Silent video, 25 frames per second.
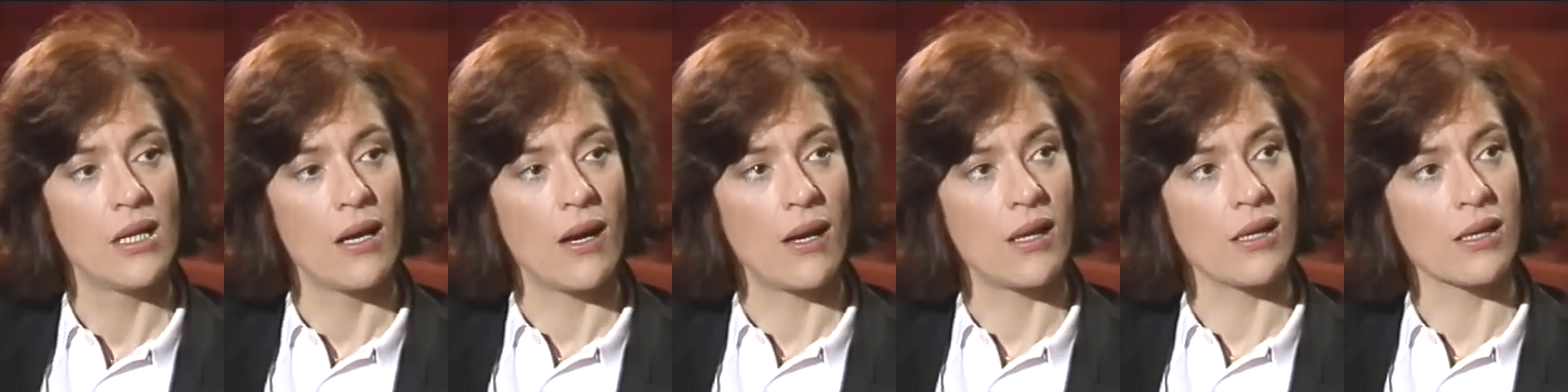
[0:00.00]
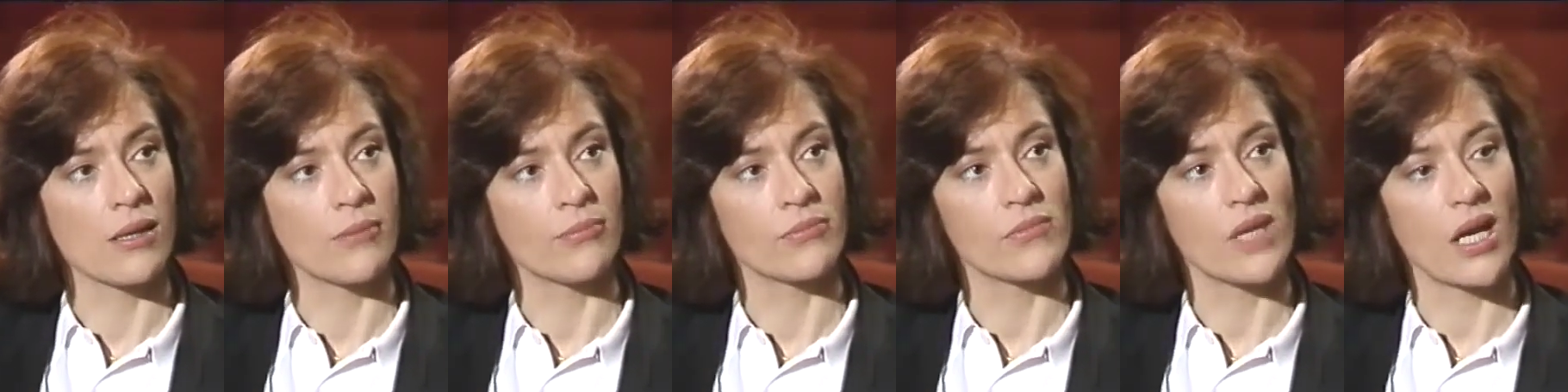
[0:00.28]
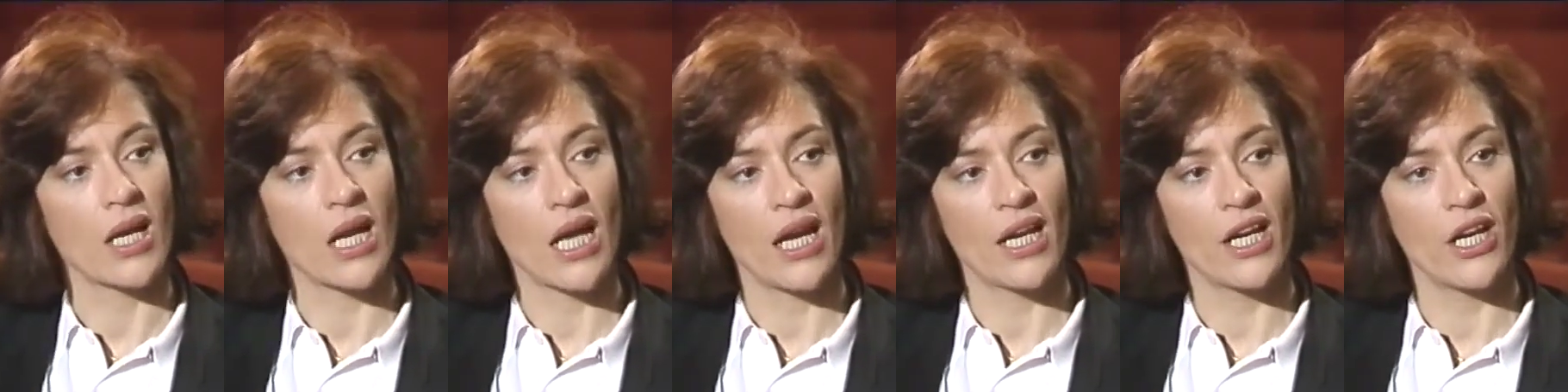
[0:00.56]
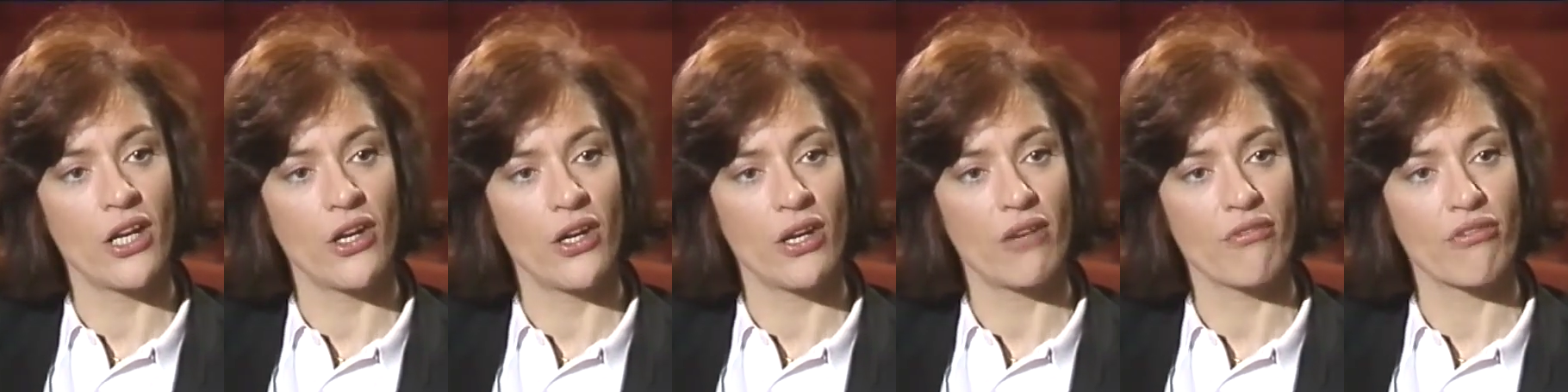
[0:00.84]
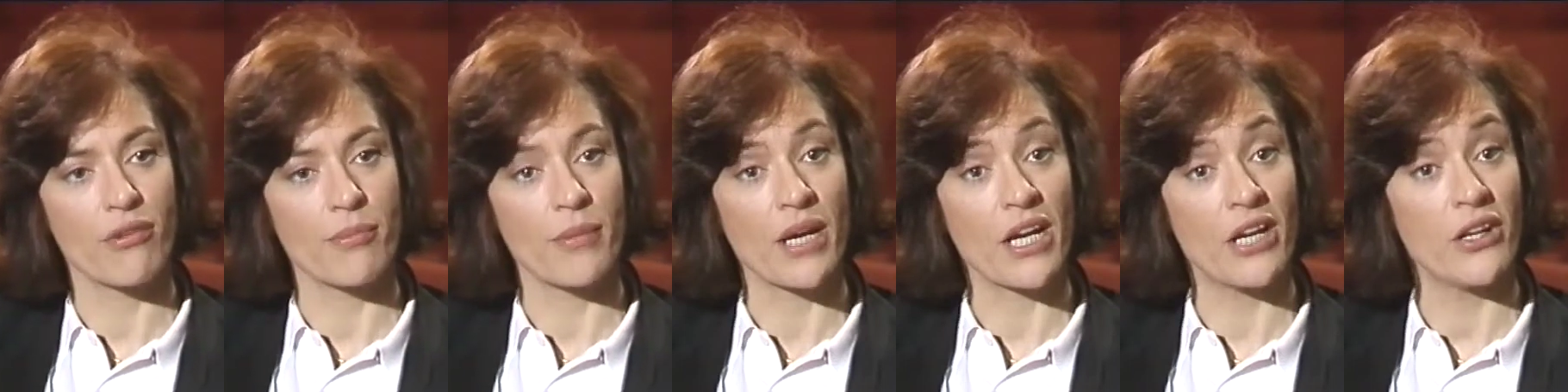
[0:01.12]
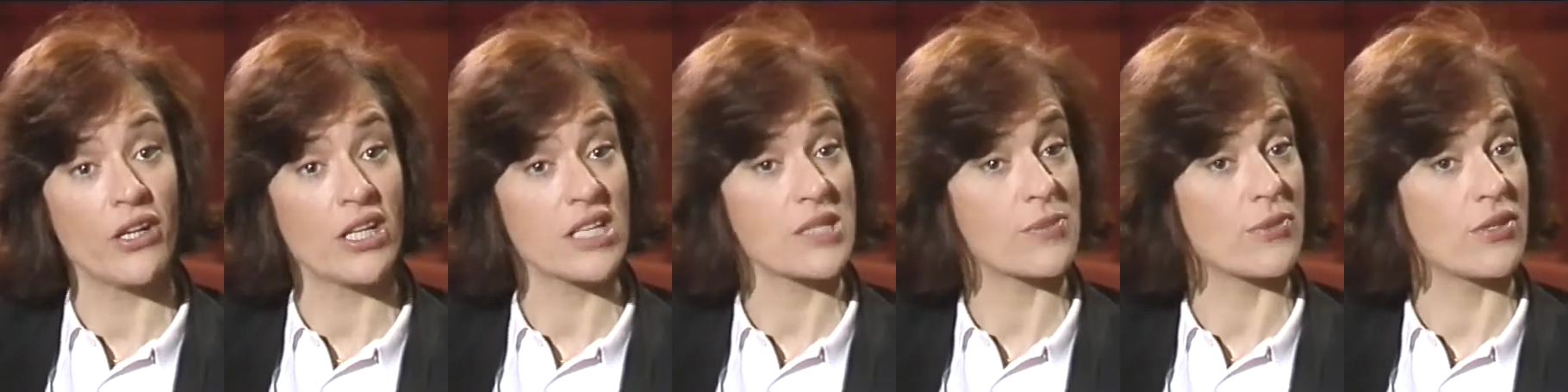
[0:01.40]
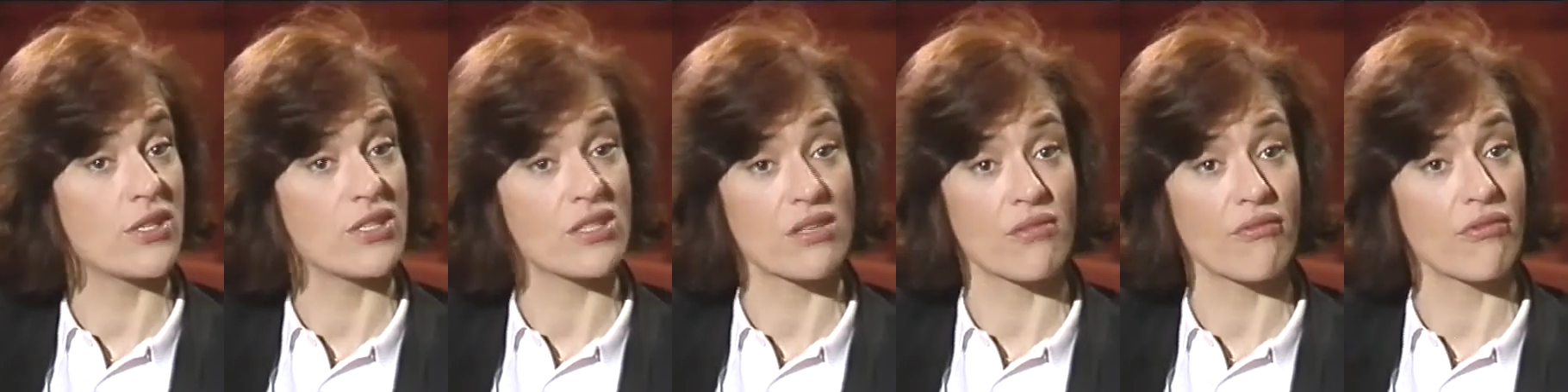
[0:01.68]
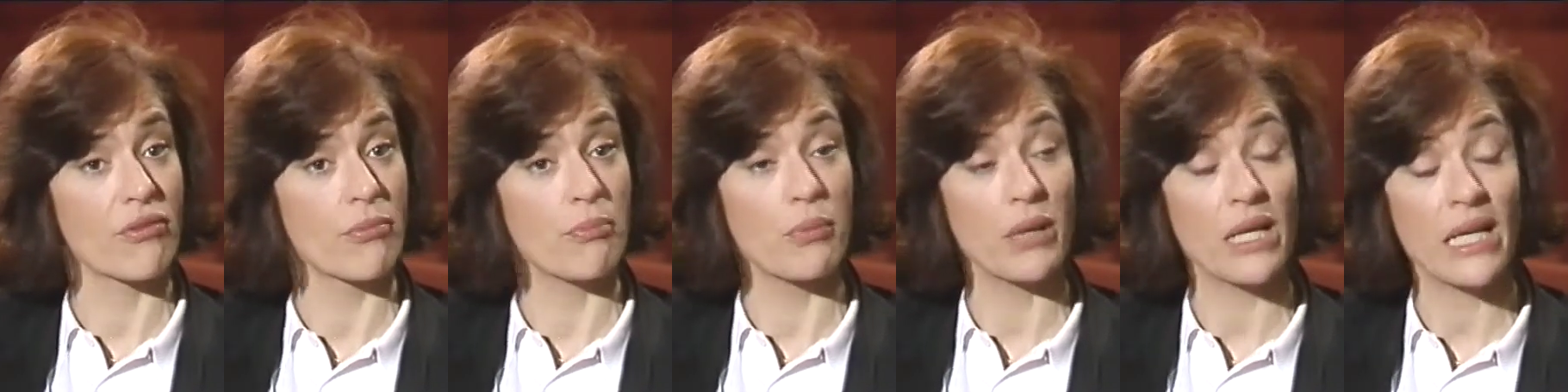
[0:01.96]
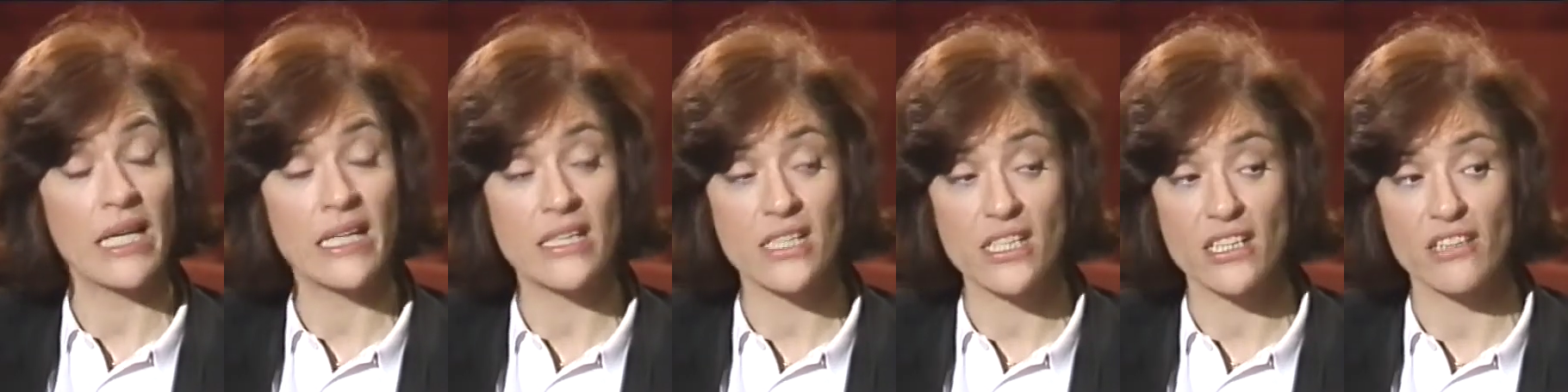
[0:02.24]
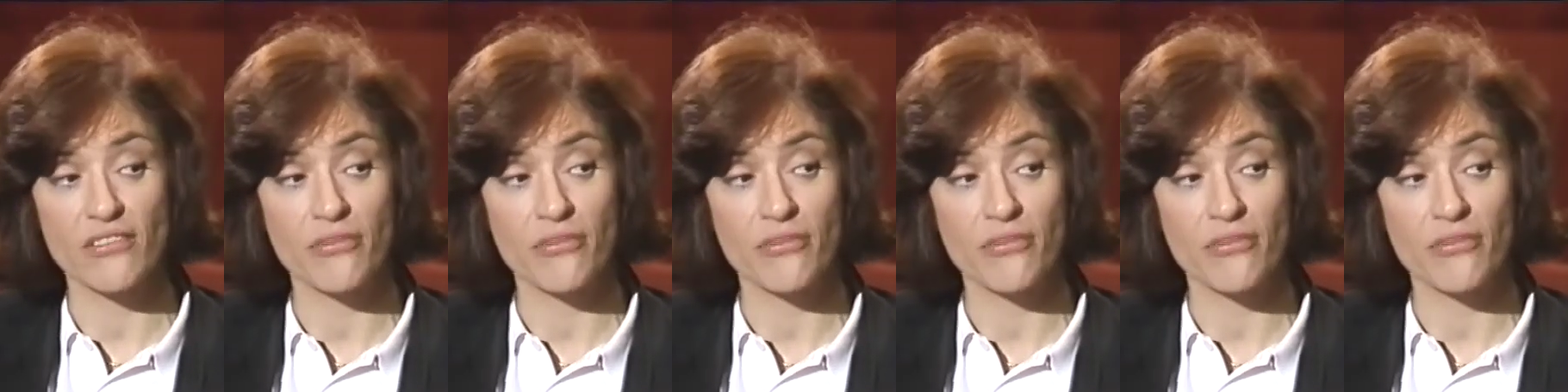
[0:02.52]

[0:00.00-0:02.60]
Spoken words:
And I know it from my own experience and from plenty